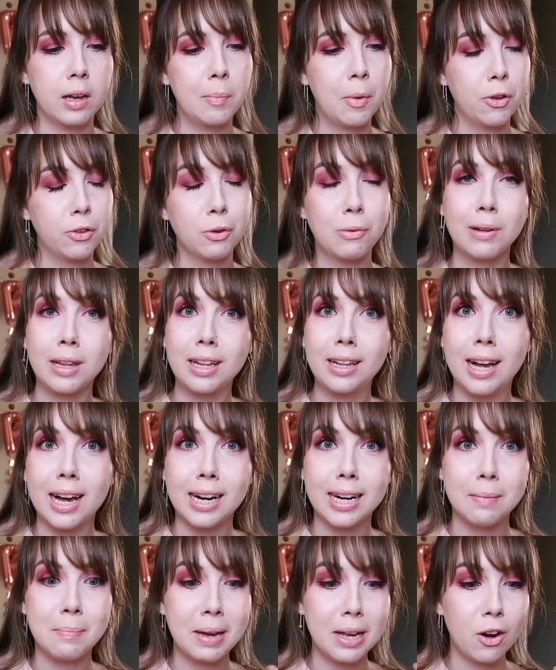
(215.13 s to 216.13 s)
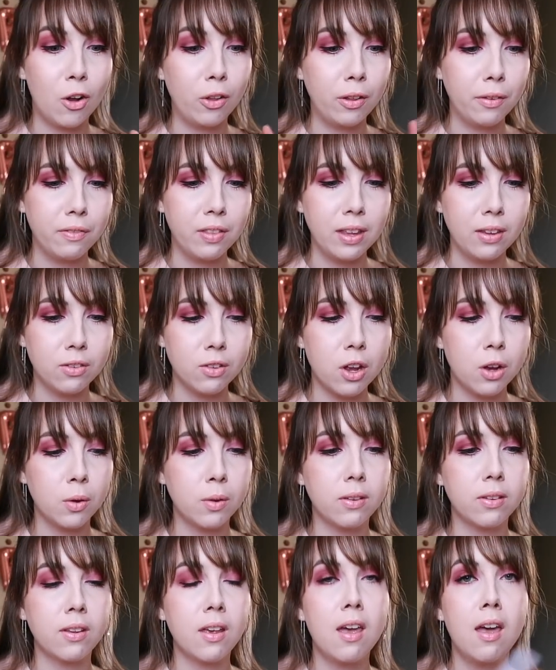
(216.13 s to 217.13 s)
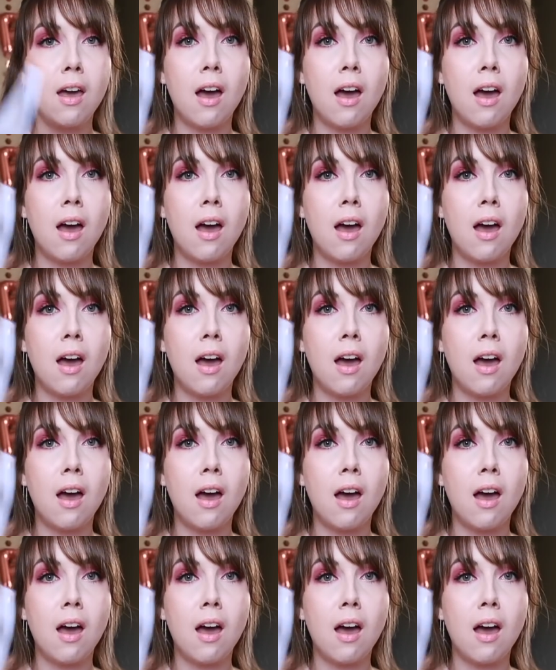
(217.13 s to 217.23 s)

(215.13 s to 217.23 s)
I'm also really glad I made all of these notes.